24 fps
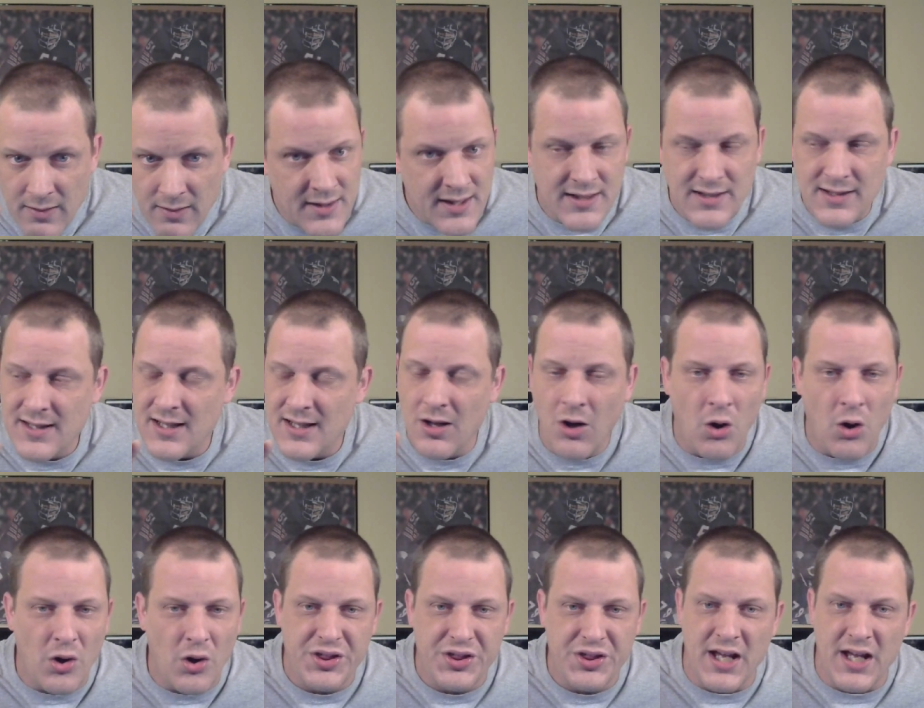The, the
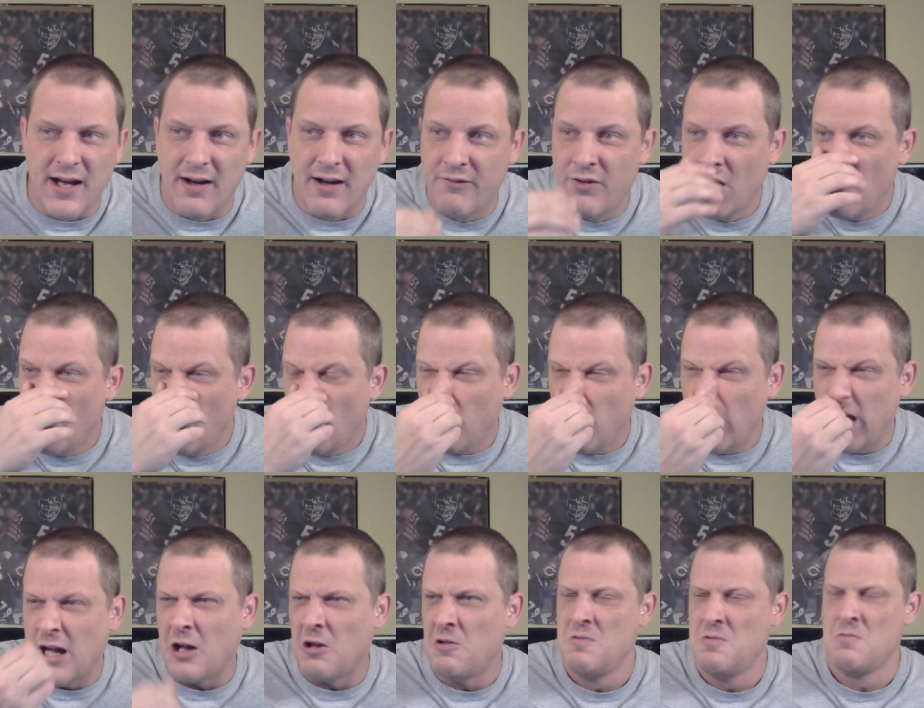whole thing of,
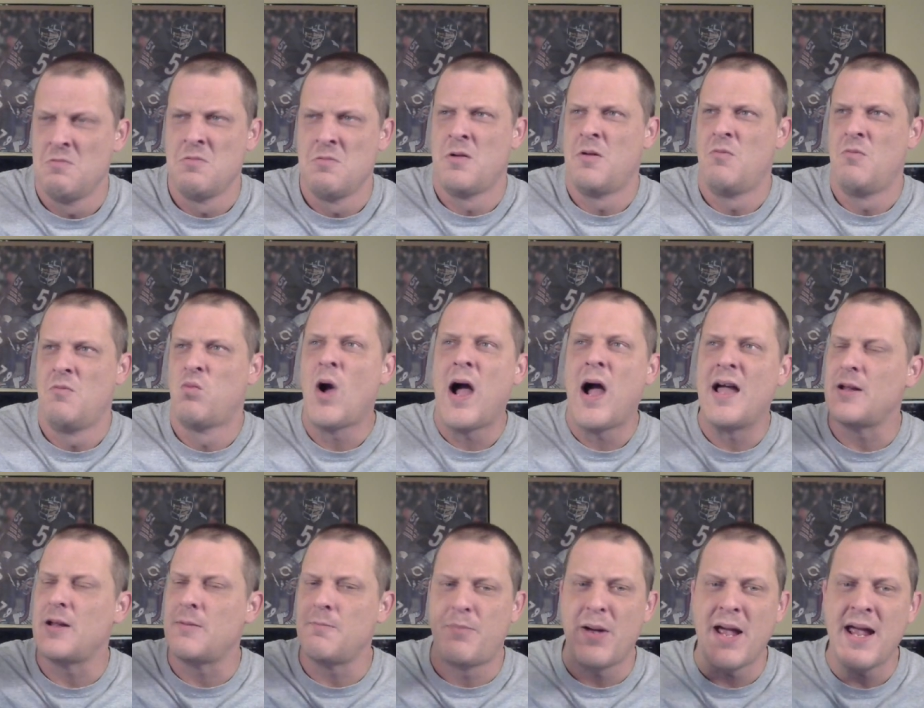well,
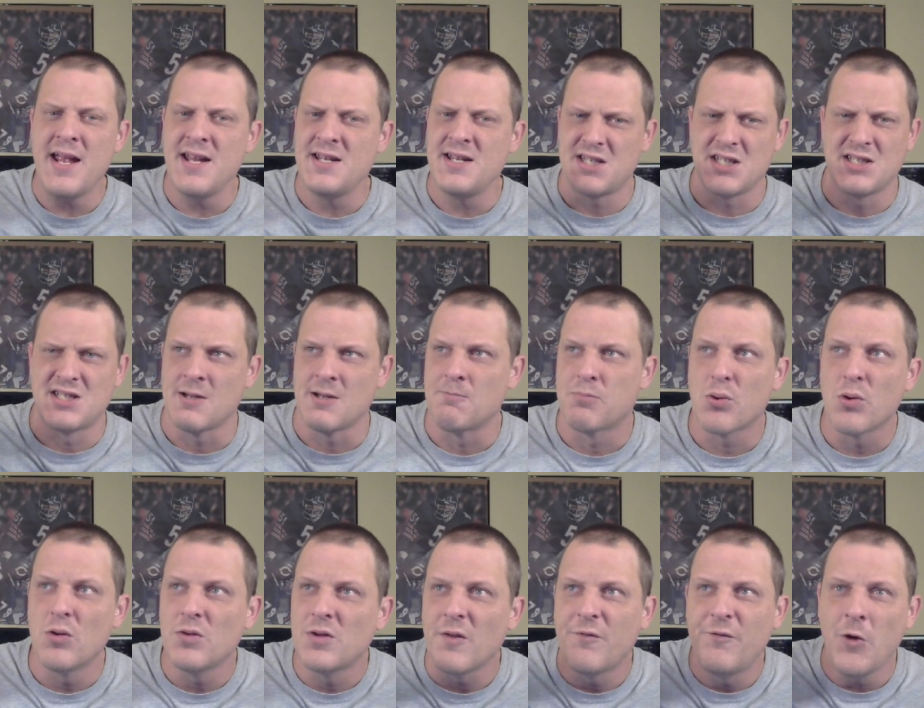Ryan Pace has
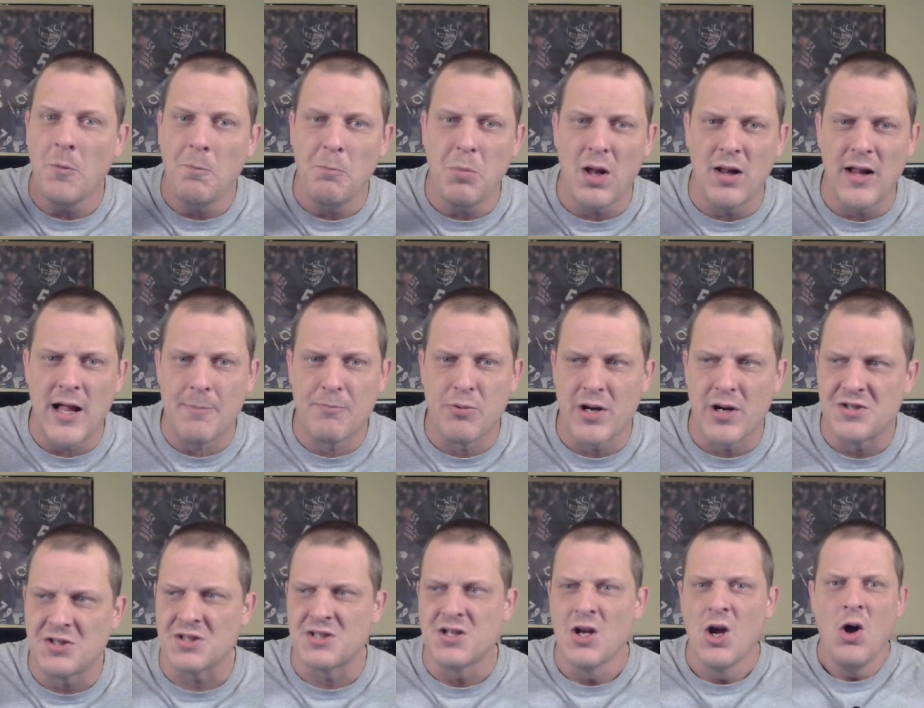improved the football
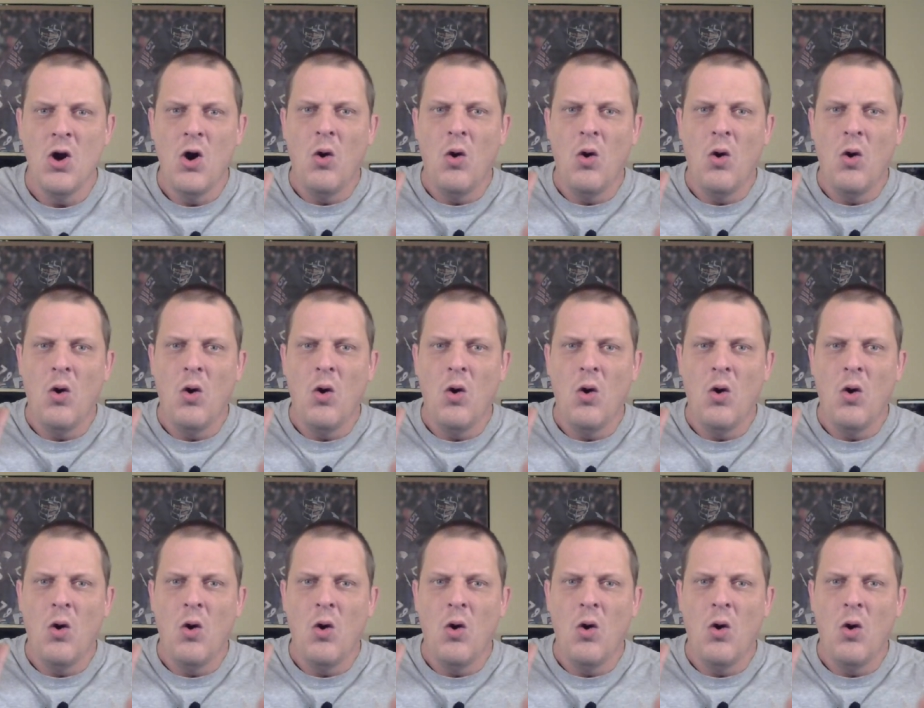operations.